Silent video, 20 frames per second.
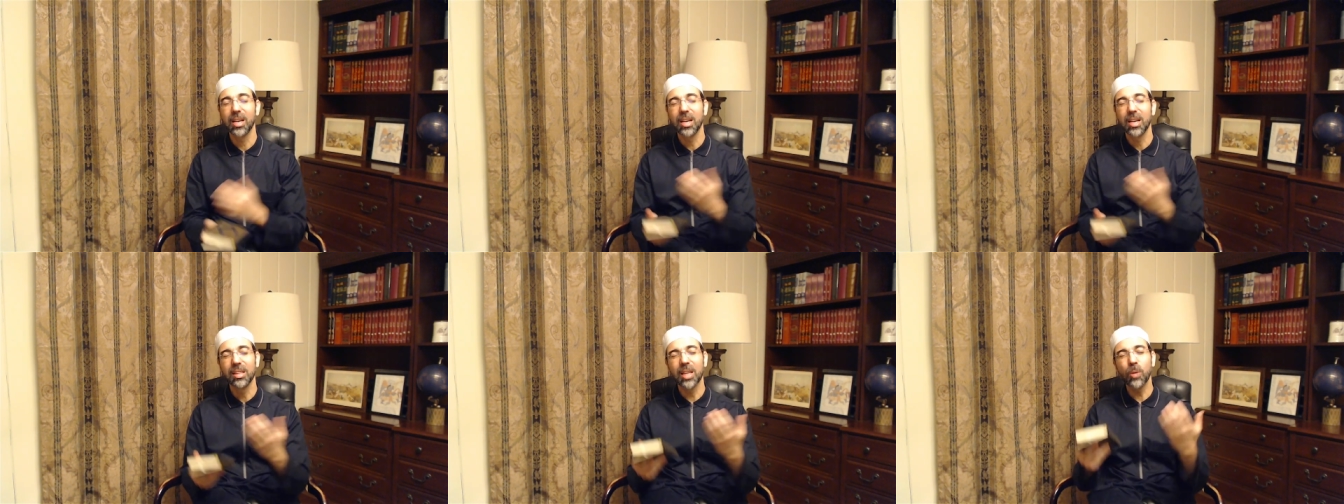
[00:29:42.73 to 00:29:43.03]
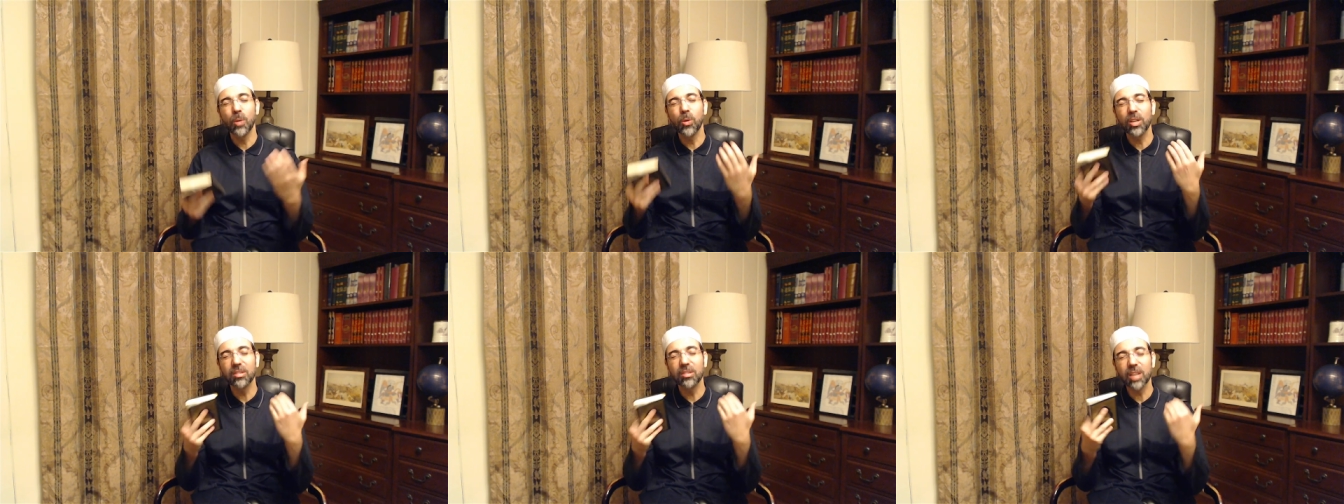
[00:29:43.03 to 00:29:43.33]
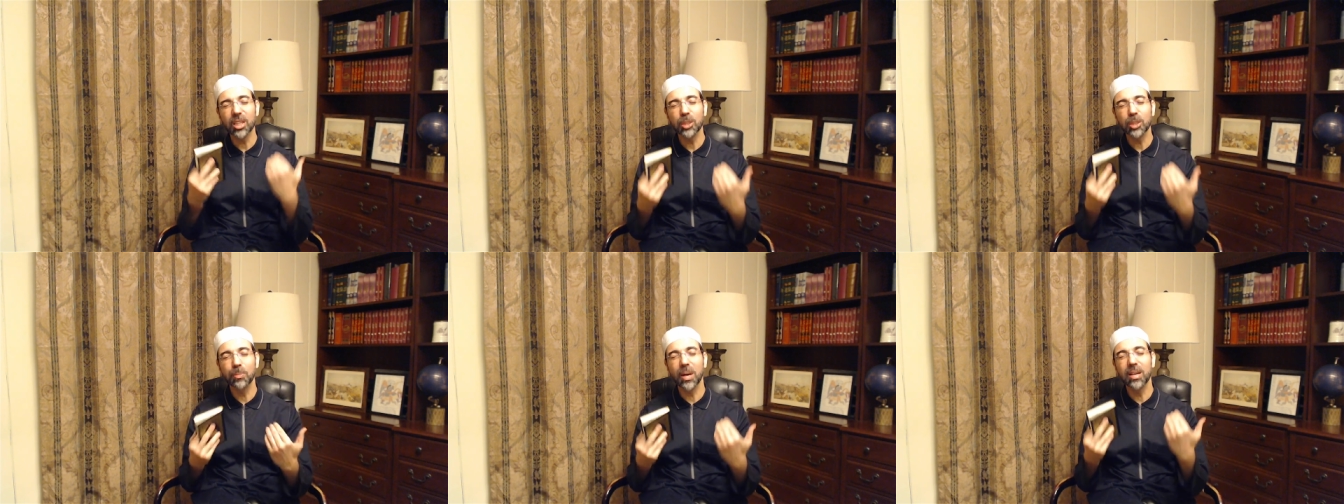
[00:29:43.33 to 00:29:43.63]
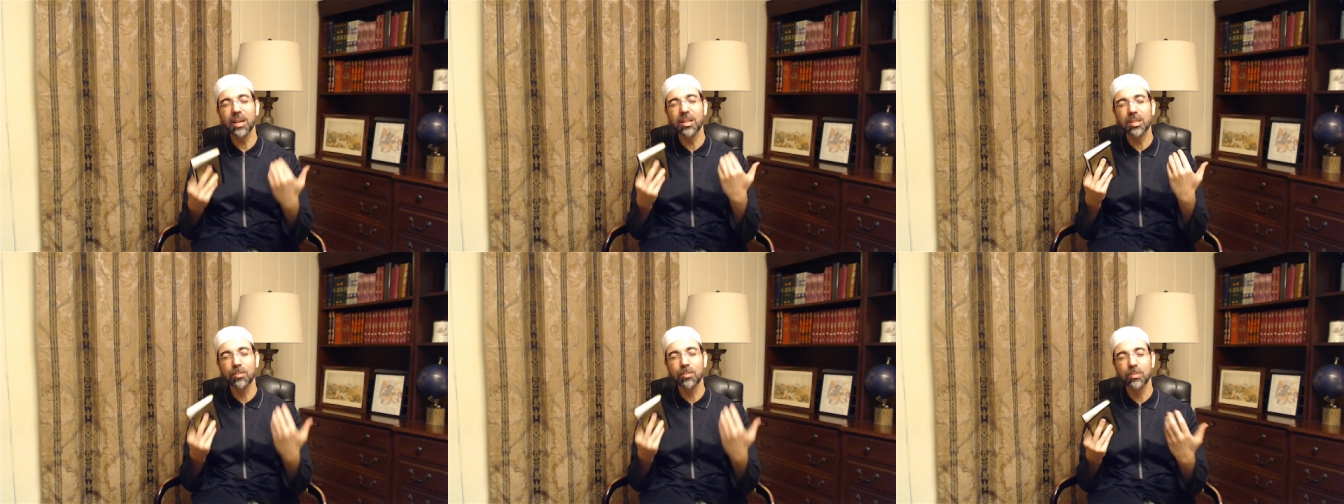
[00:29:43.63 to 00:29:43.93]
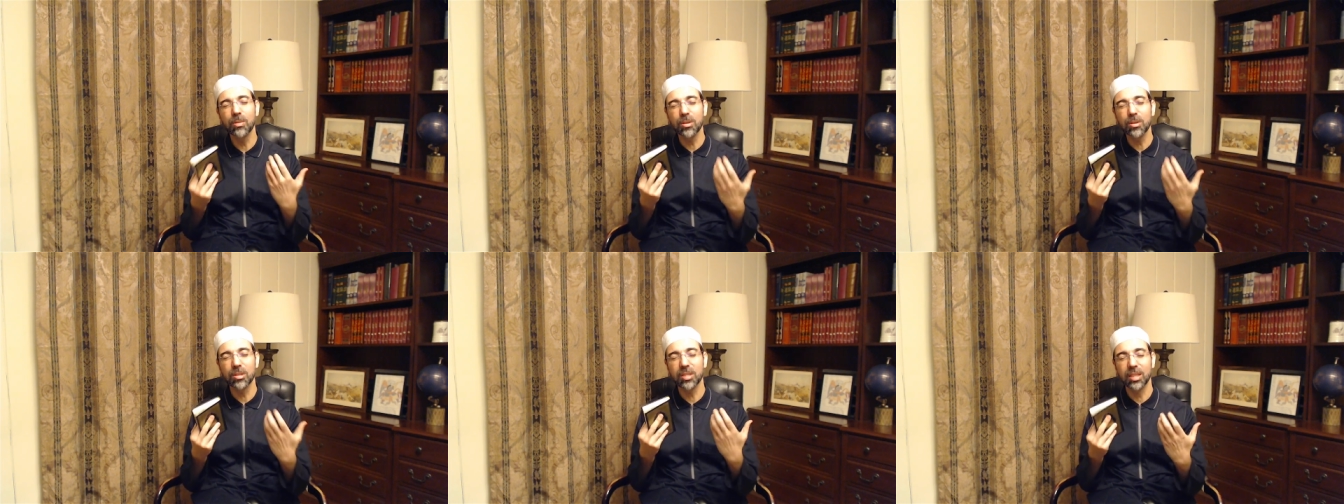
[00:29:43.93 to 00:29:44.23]
that we're touched by His
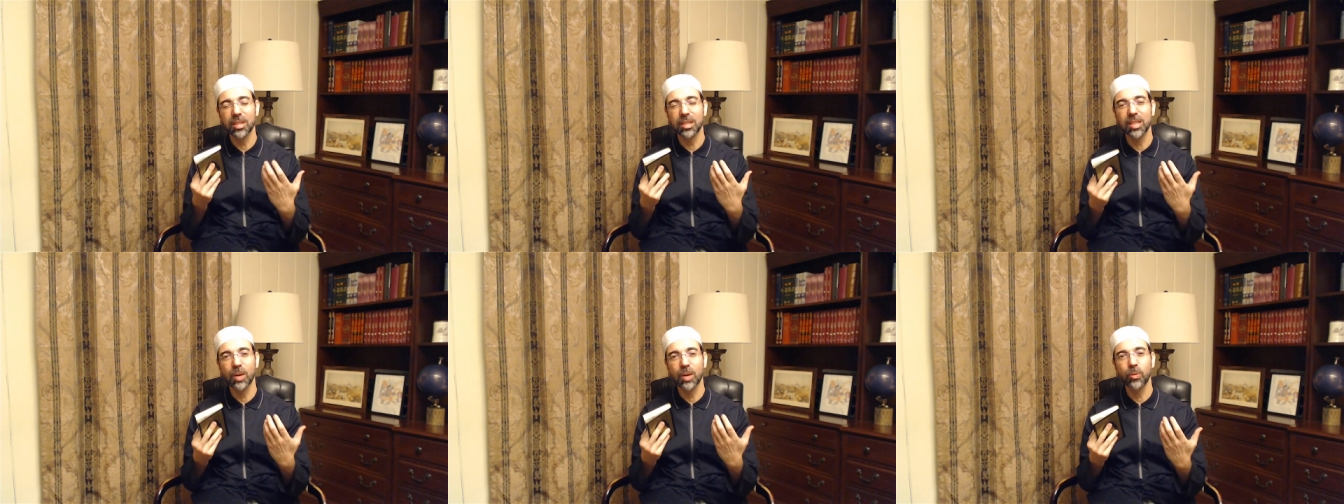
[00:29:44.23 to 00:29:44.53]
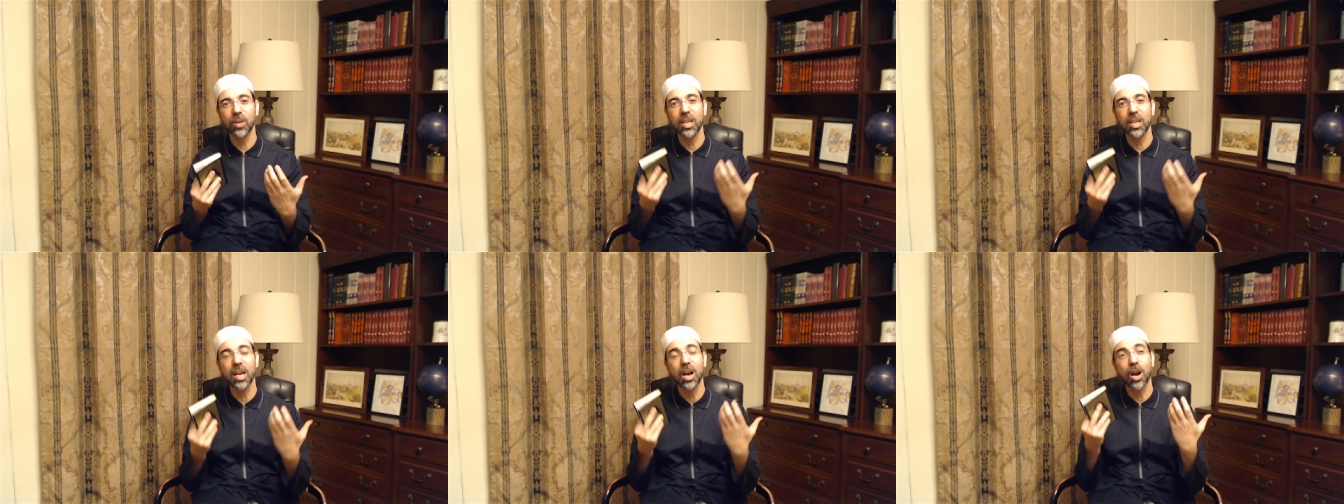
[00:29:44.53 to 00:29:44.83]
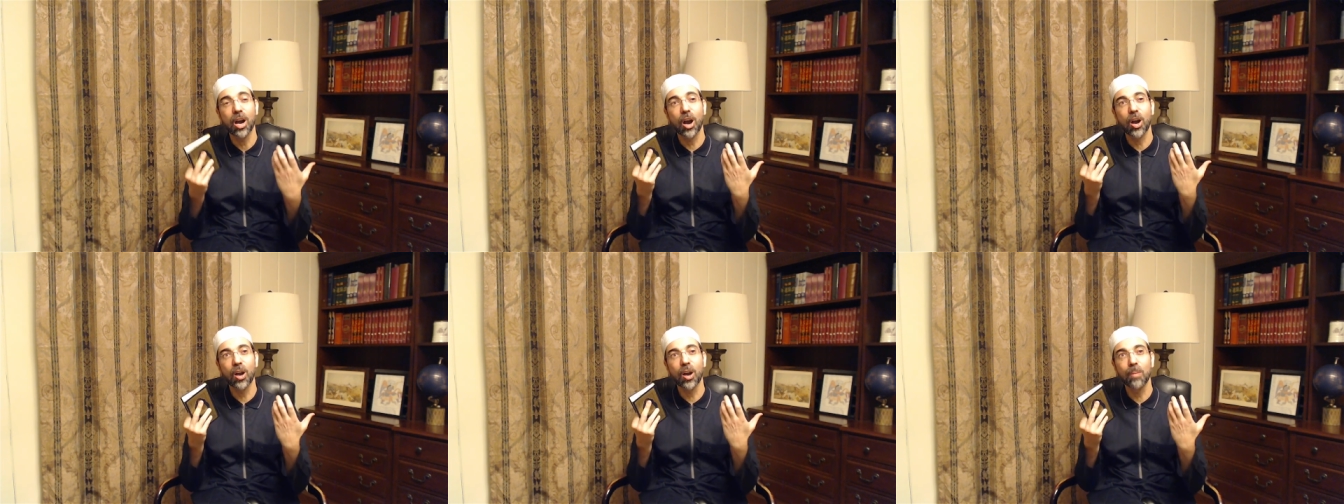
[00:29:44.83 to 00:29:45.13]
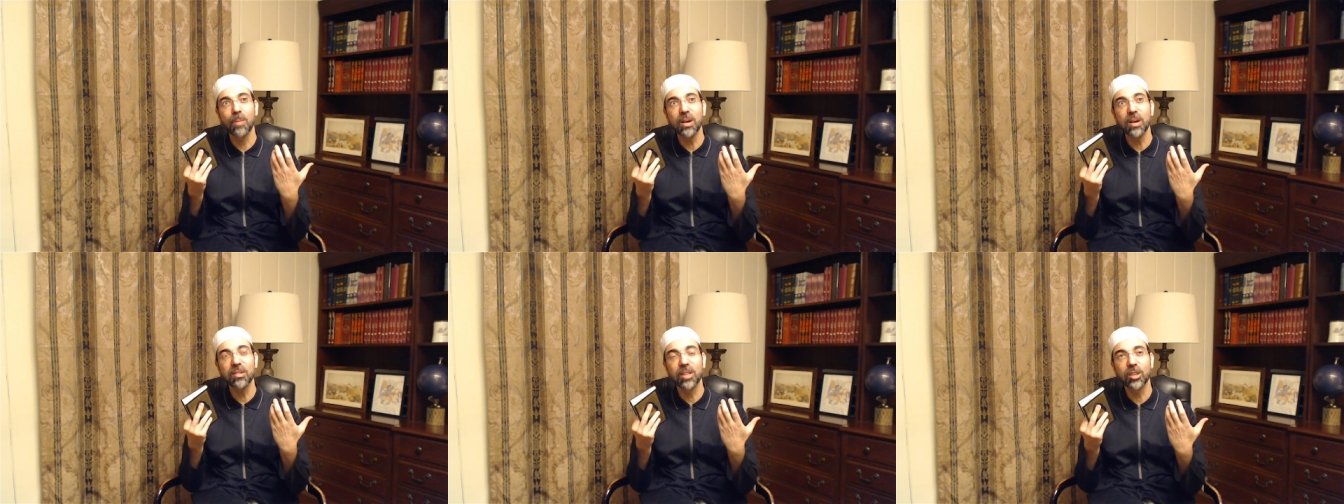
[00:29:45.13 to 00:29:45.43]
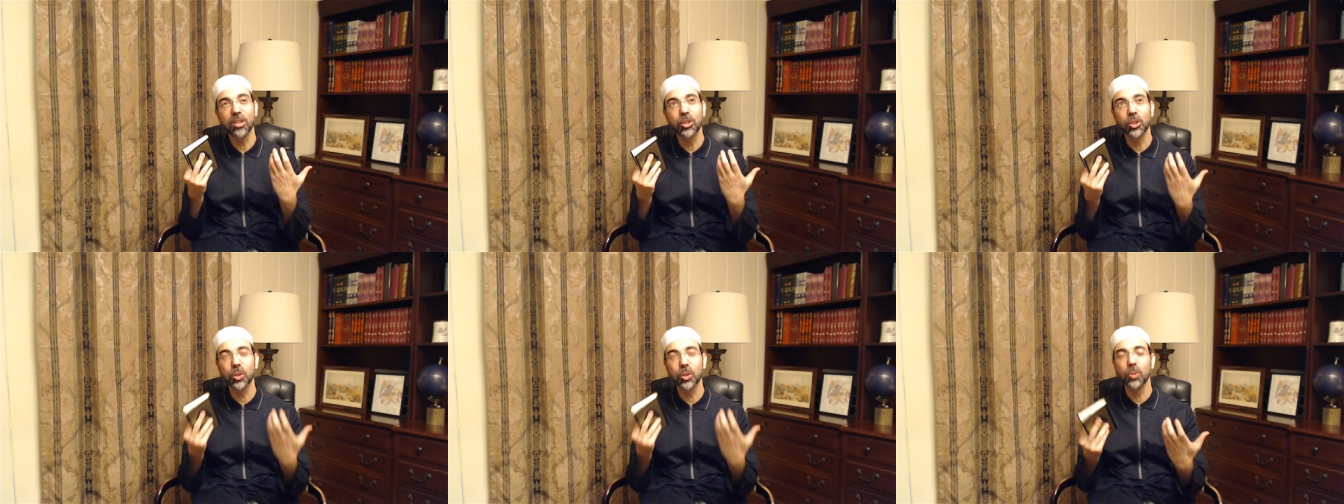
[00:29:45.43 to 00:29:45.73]
mercy, that we are among the
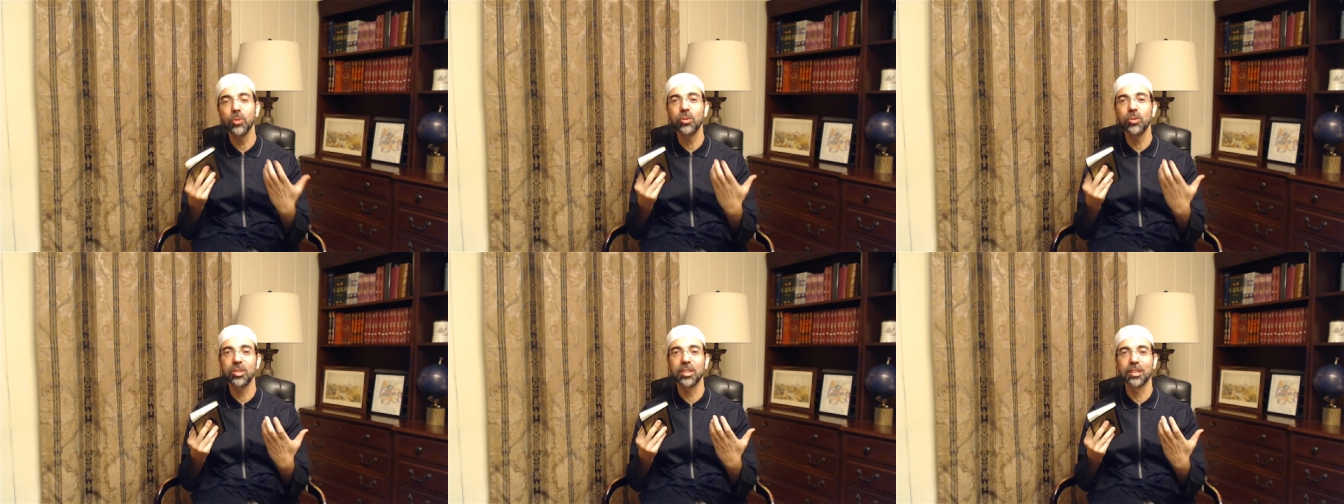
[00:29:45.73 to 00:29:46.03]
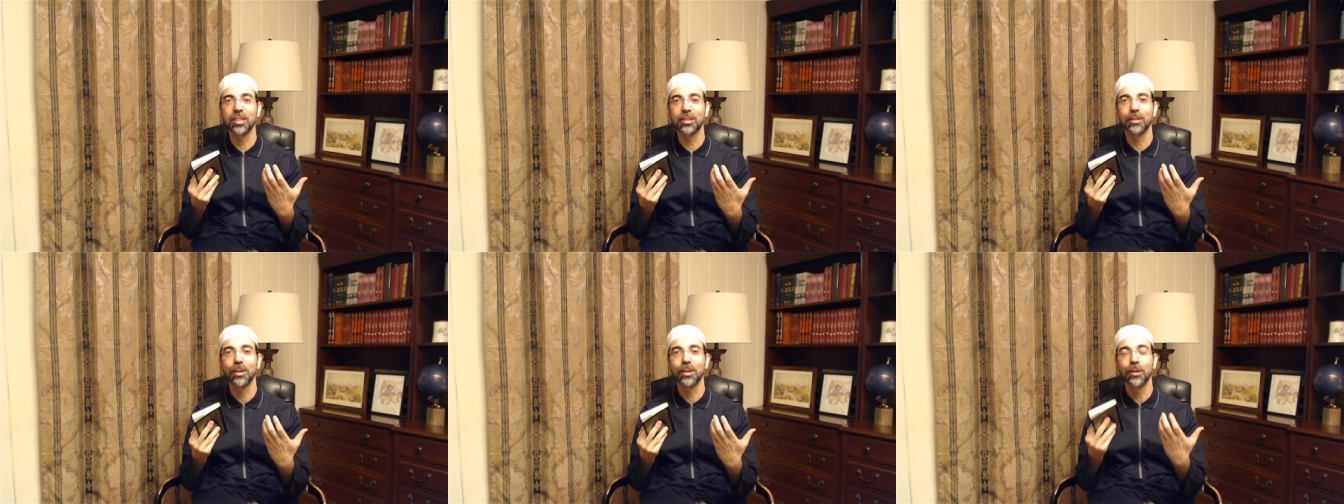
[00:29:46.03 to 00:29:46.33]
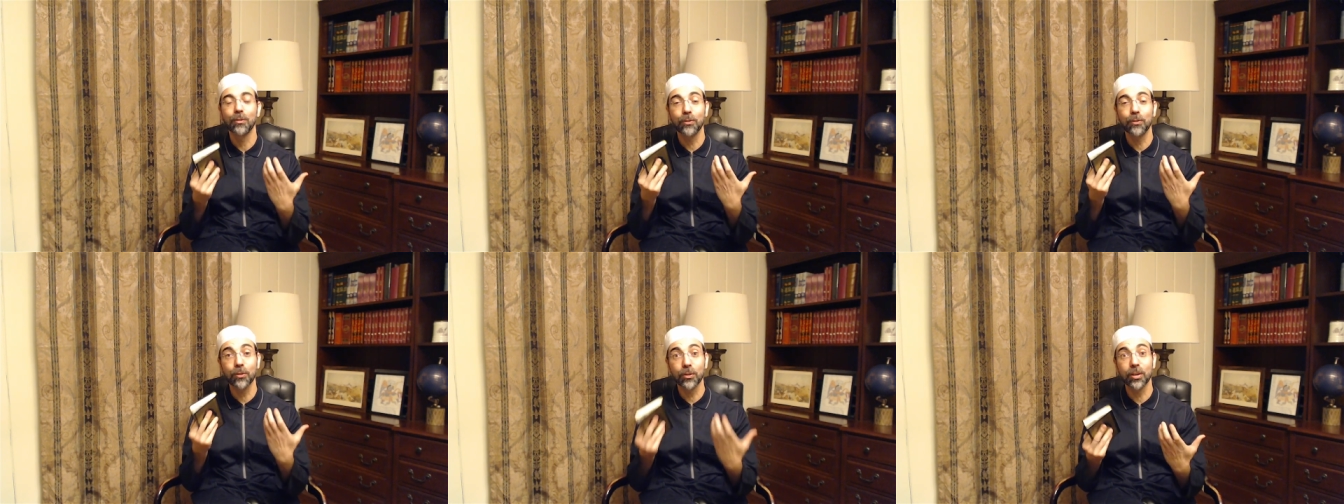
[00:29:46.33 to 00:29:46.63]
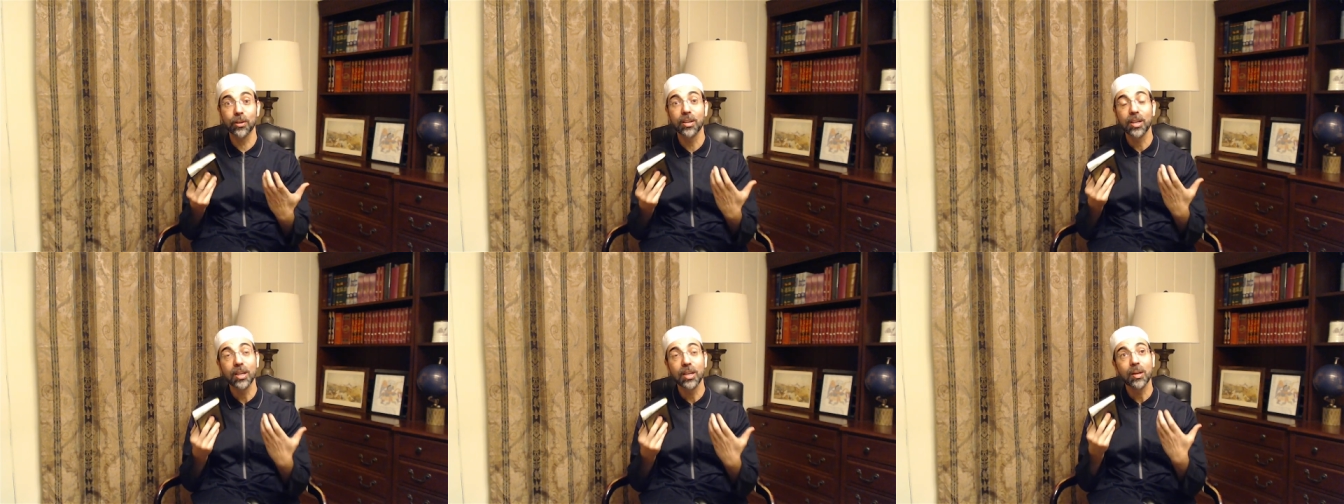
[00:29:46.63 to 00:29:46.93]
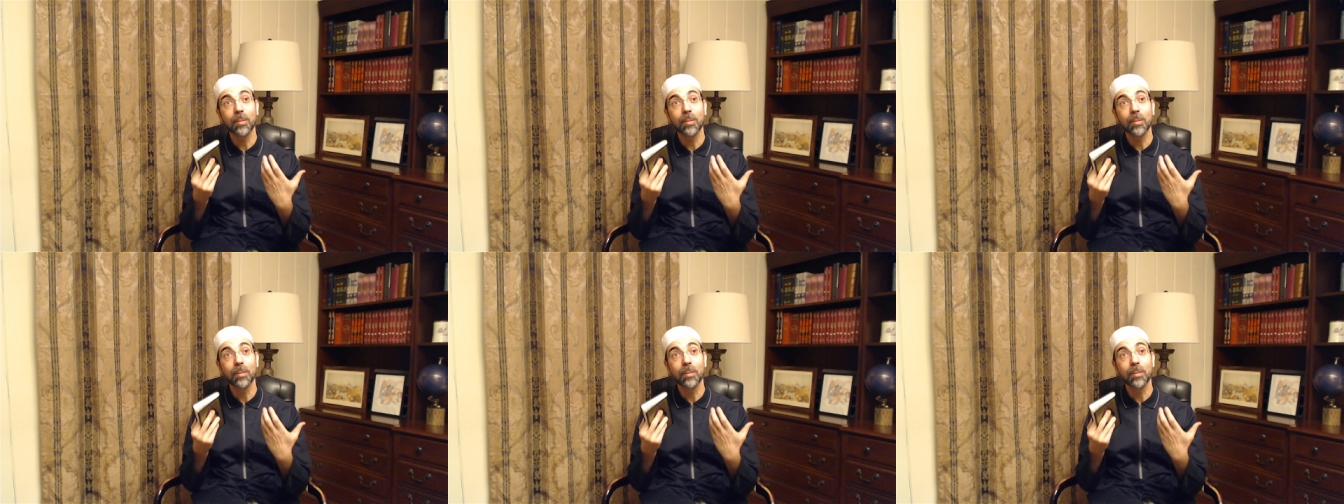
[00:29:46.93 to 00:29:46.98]
chosen for